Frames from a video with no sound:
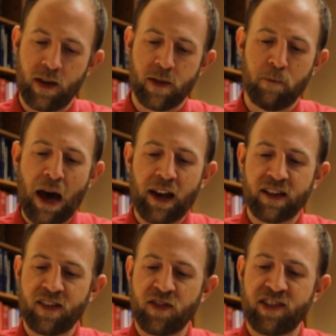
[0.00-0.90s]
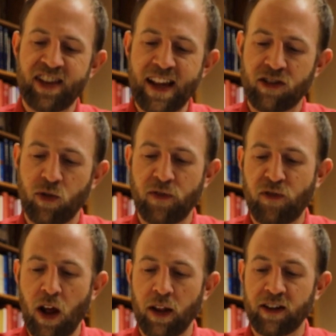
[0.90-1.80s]
The bodies of the saints who had
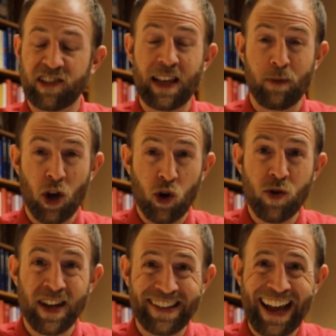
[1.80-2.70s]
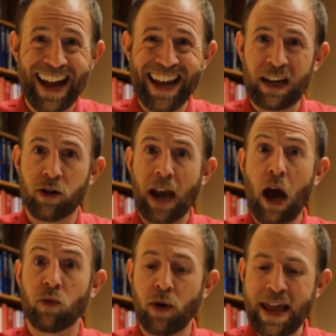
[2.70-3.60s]
fallen asleep, who had died, are
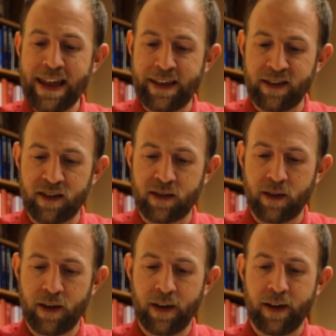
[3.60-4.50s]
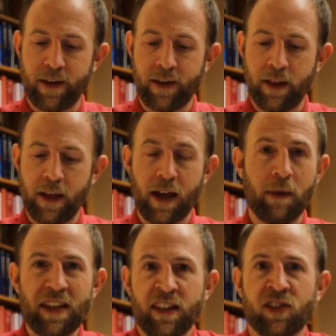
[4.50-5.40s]
now raised. I
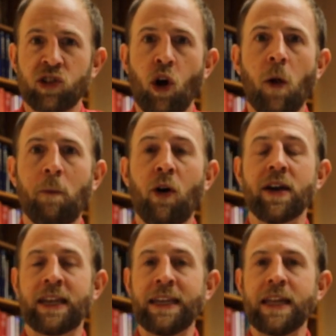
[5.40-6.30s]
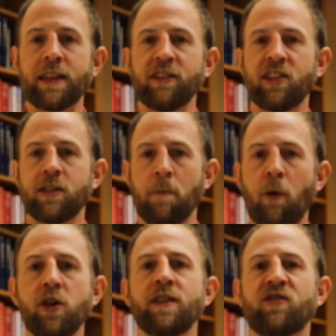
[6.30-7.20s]
mean, this is the whole point, isn't it? This is the
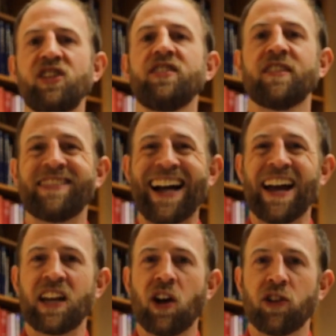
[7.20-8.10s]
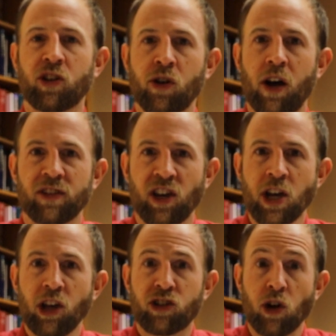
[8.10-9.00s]
point of Jesus dying on the cross,
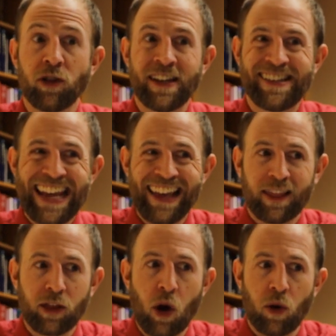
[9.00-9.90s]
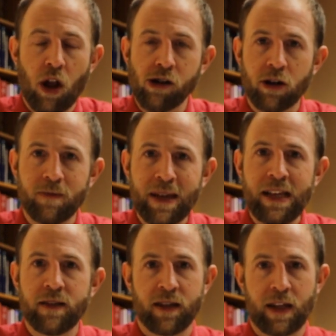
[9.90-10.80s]
so that death no longer
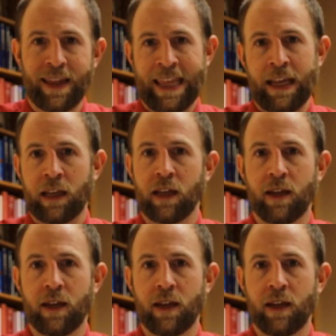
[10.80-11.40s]
means anything.